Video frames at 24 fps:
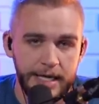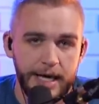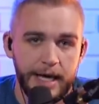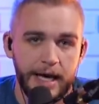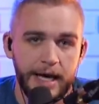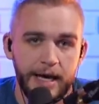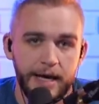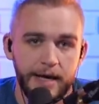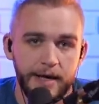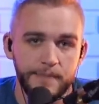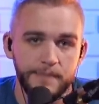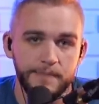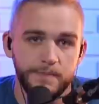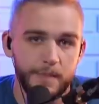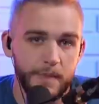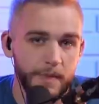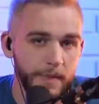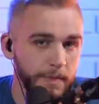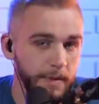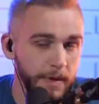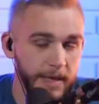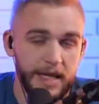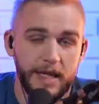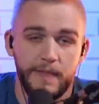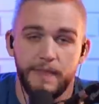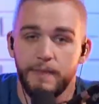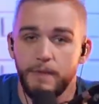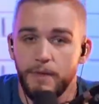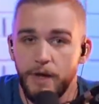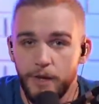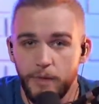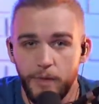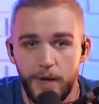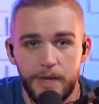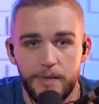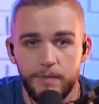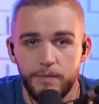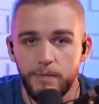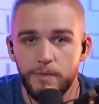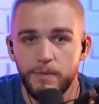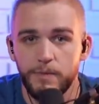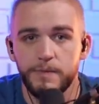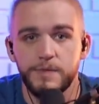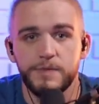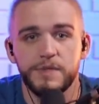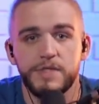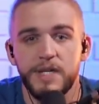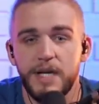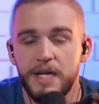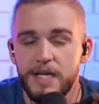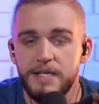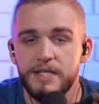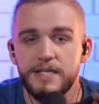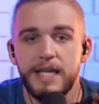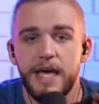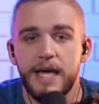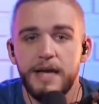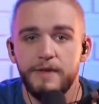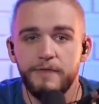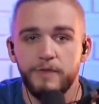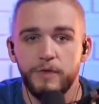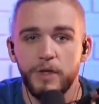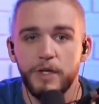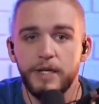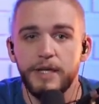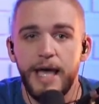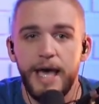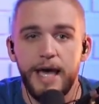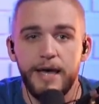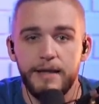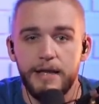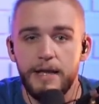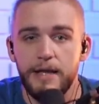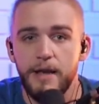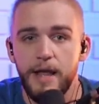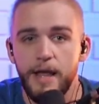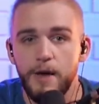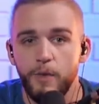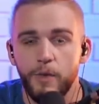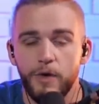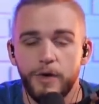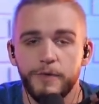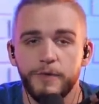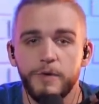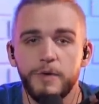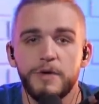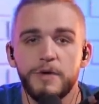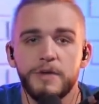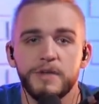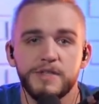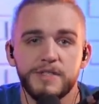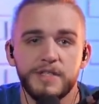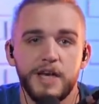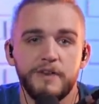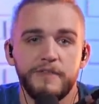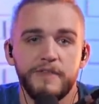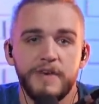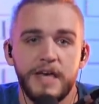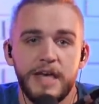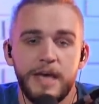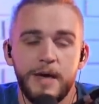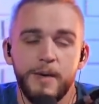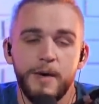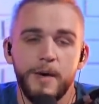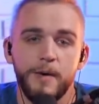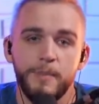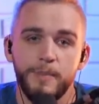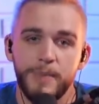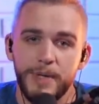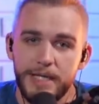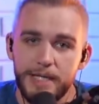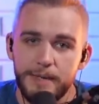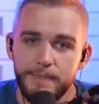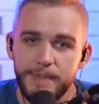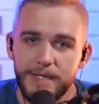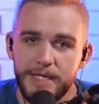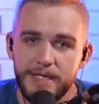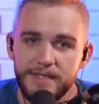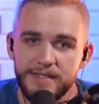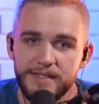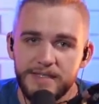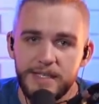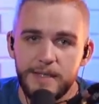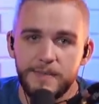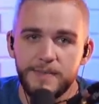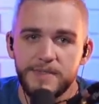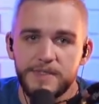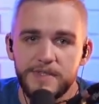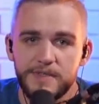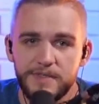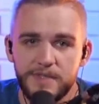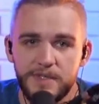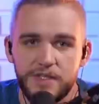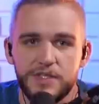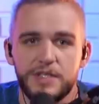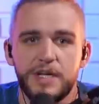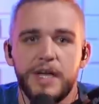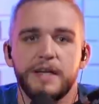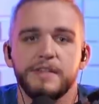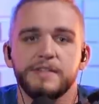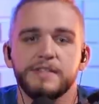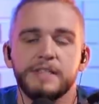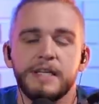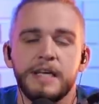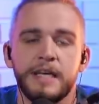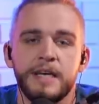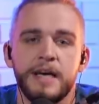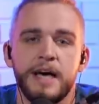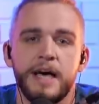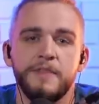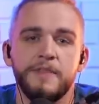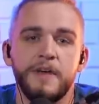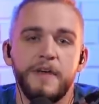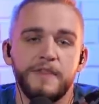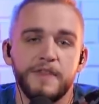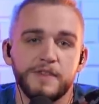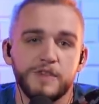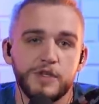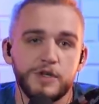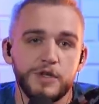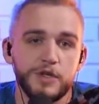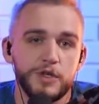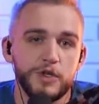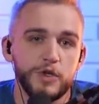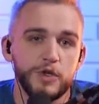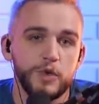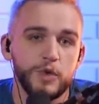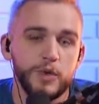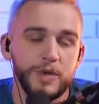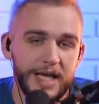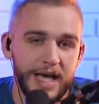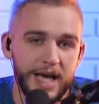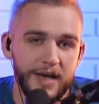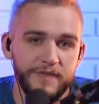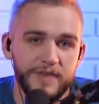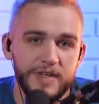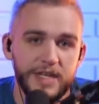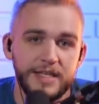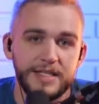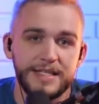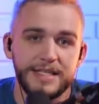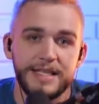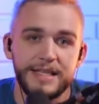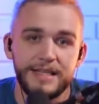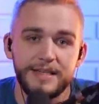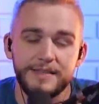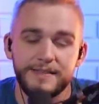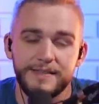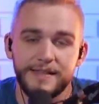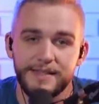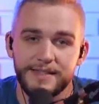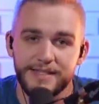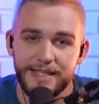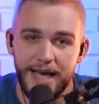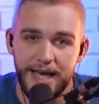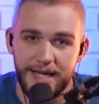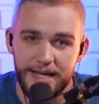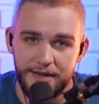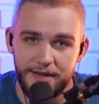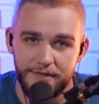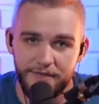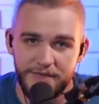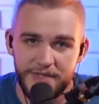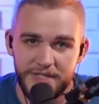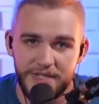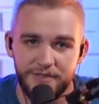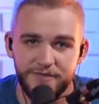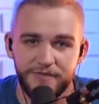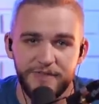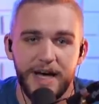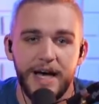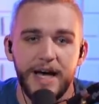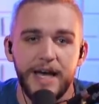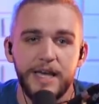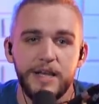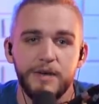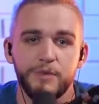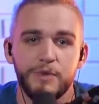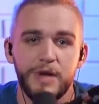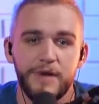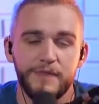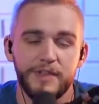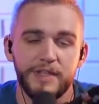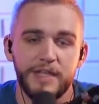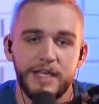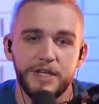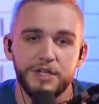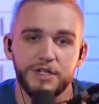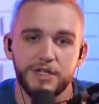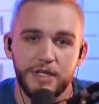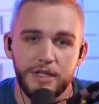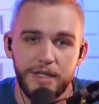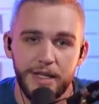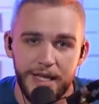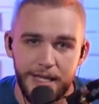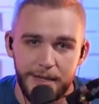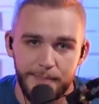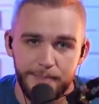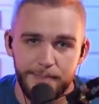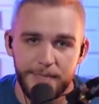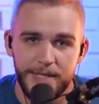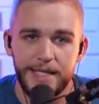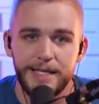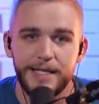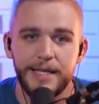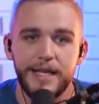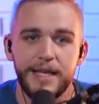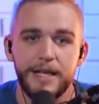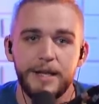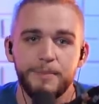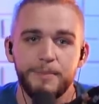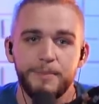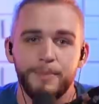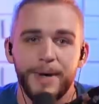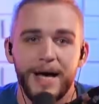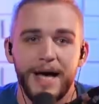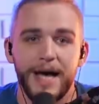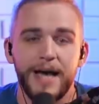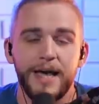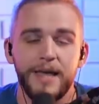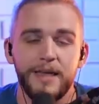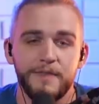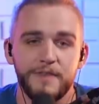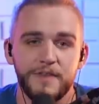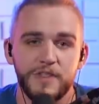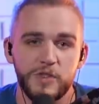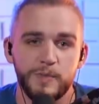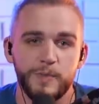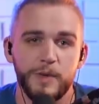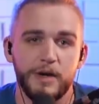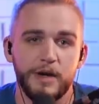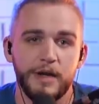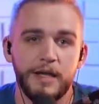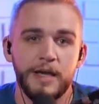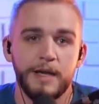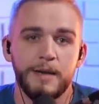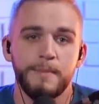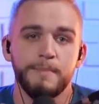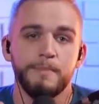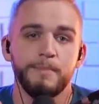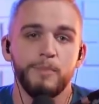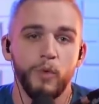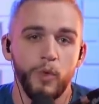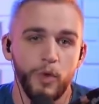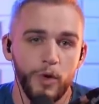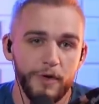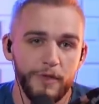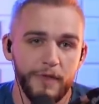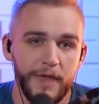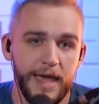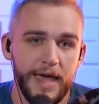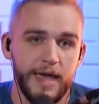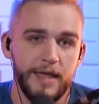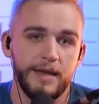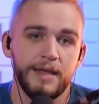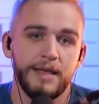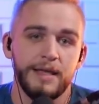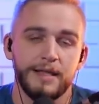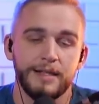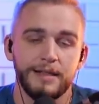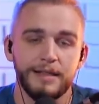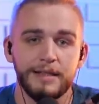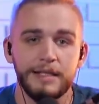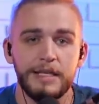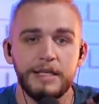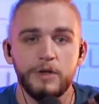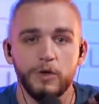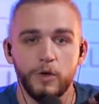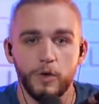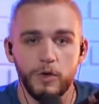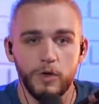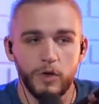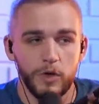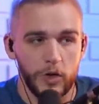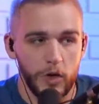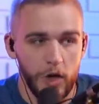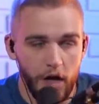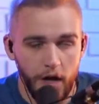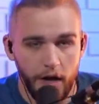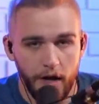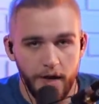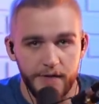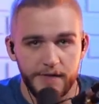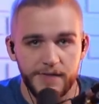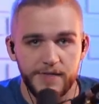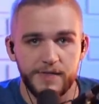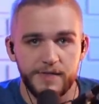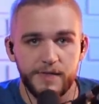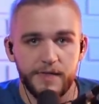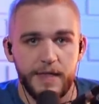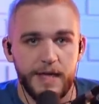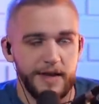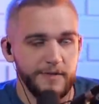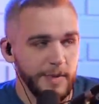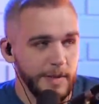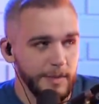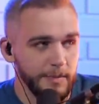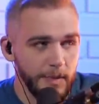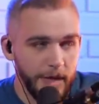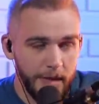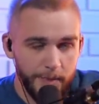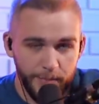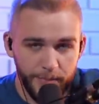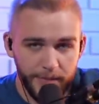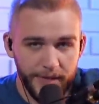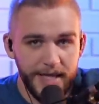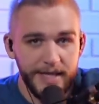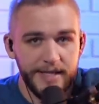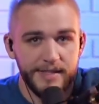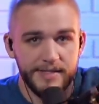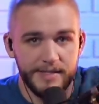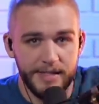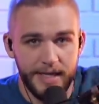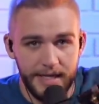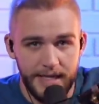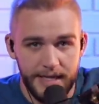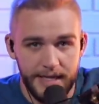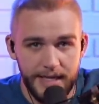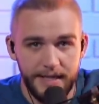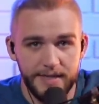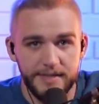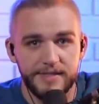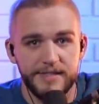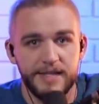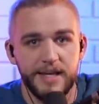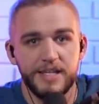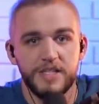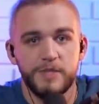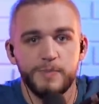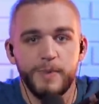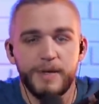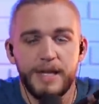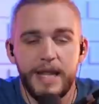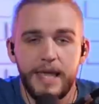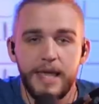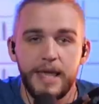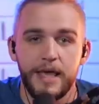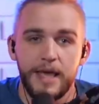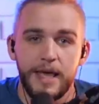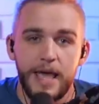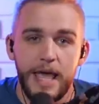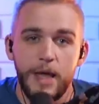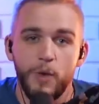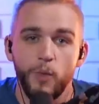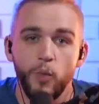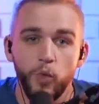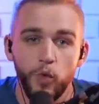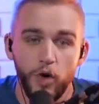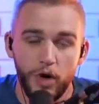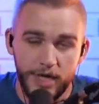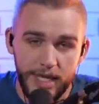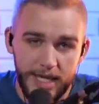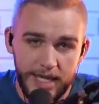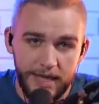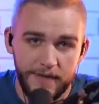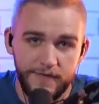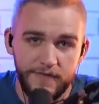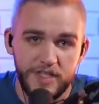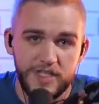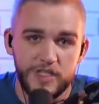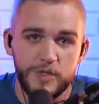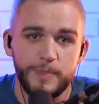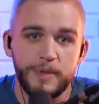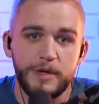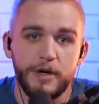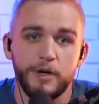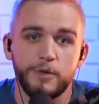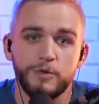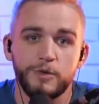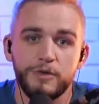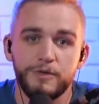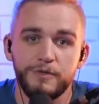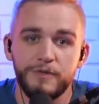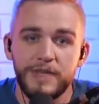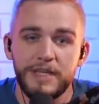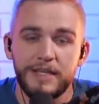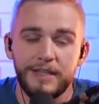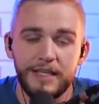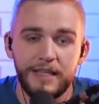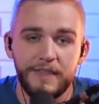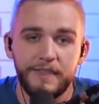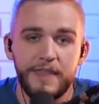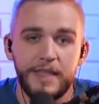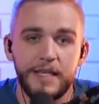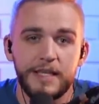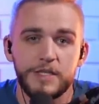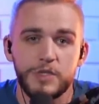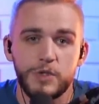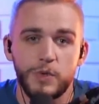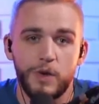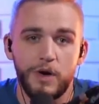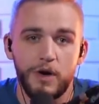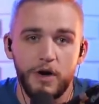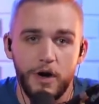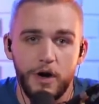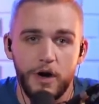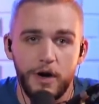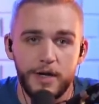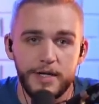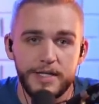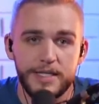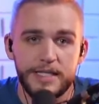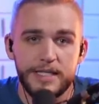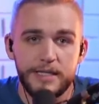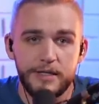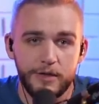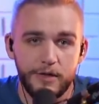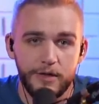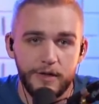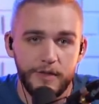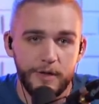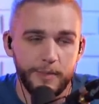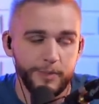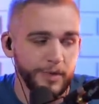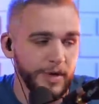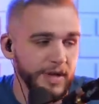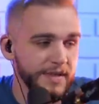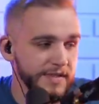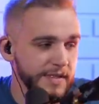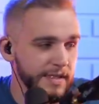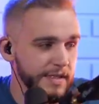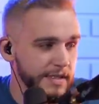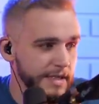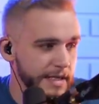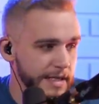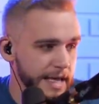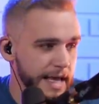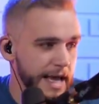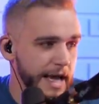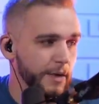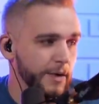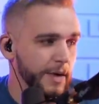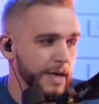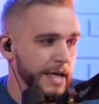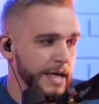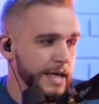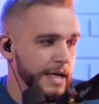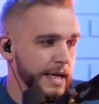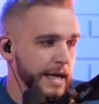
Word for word: Uh, again, a great study to kind of look at and, and work through yourself. Uh, but but he seems to suggest uh, that this new covenant is this kind of divine revelation mediated by the Spirit more than legal laws that have been placed against us, but a, a working of the Spirit revealing things to our heart here in the present now.